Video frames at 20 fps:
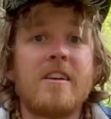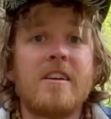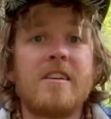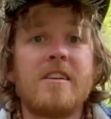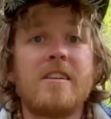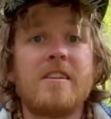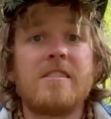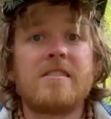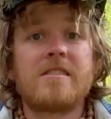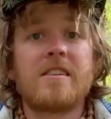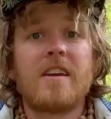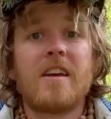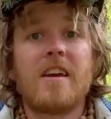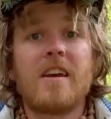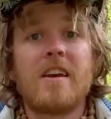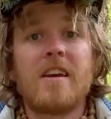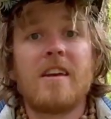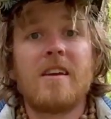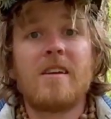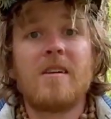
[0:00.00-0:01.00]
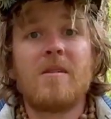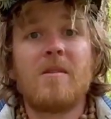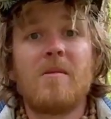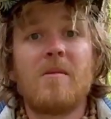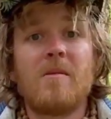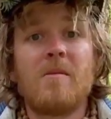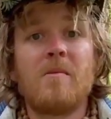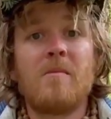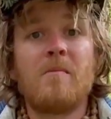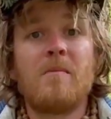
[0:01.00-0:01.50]
is a
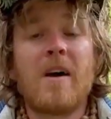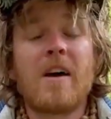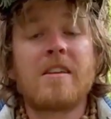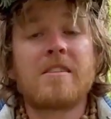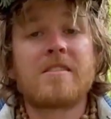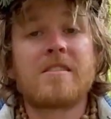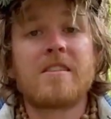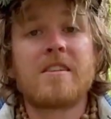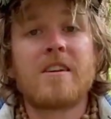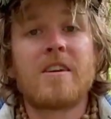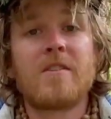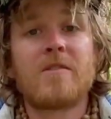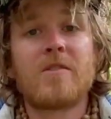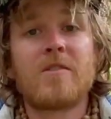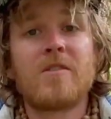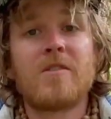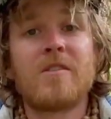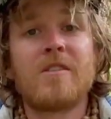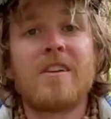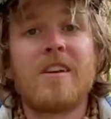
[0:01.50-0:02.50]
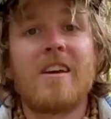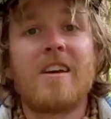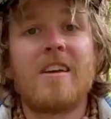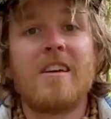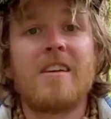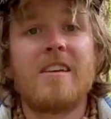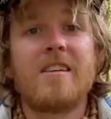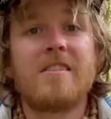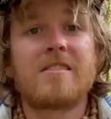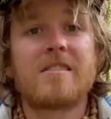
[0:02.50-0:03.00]
medicine giver.
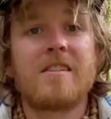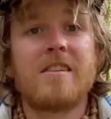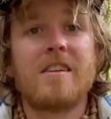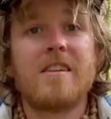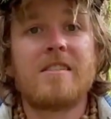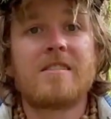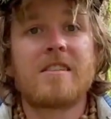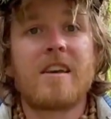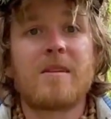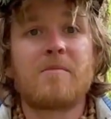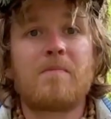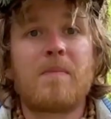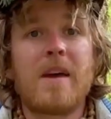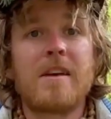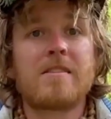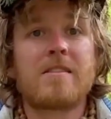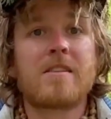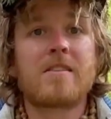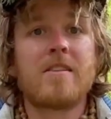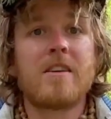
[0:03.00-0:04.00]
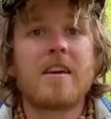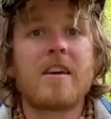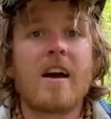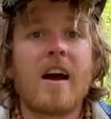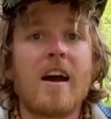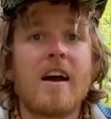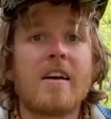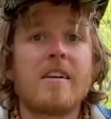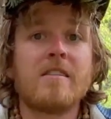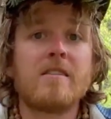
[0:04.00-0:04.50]
He's like basically
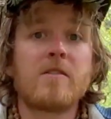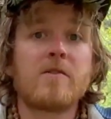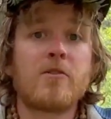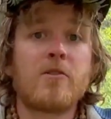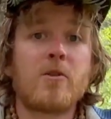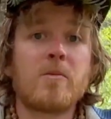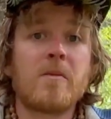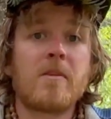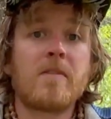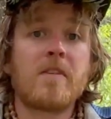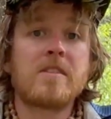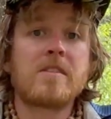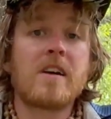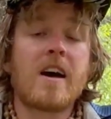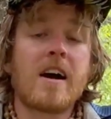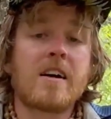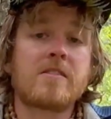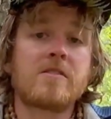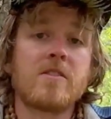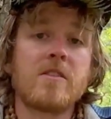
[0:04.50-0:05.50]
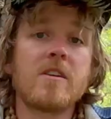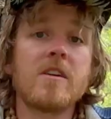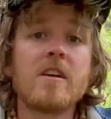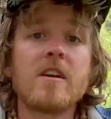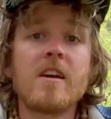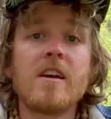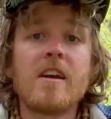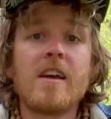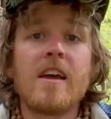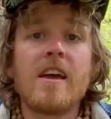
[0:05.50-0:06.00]
God in the form of a doctor.
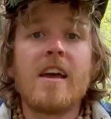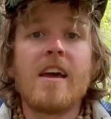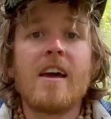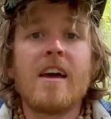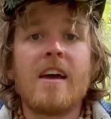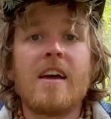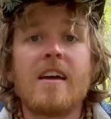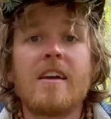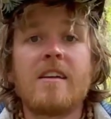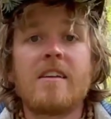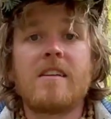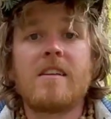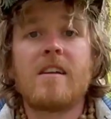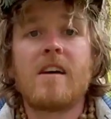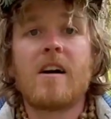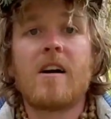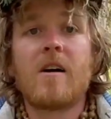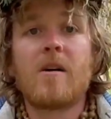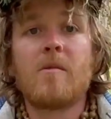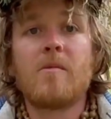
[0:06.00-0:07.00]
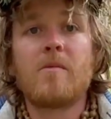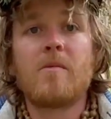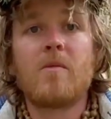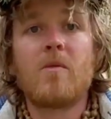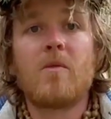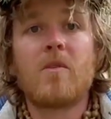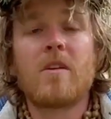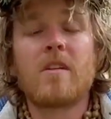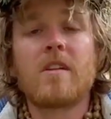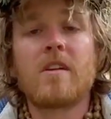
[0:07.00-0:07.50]
And
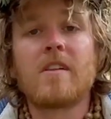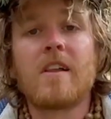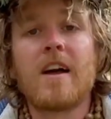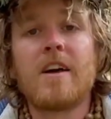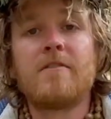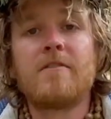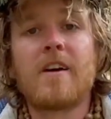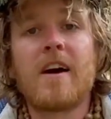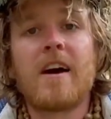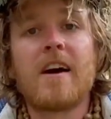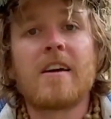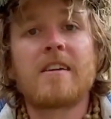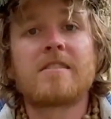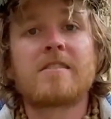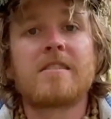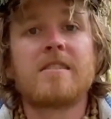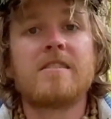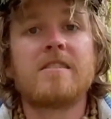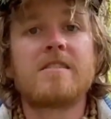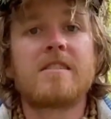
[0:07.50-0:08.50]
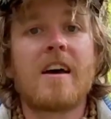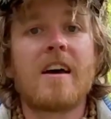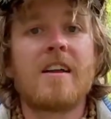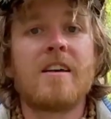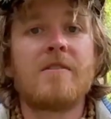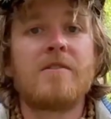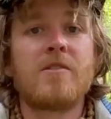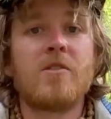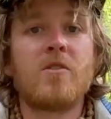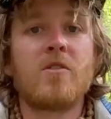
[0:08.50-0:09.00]
one of the life hacks is that
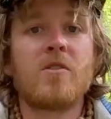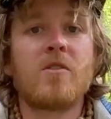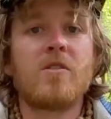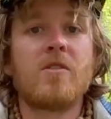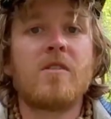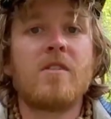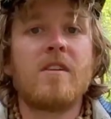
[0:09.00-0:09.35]
if you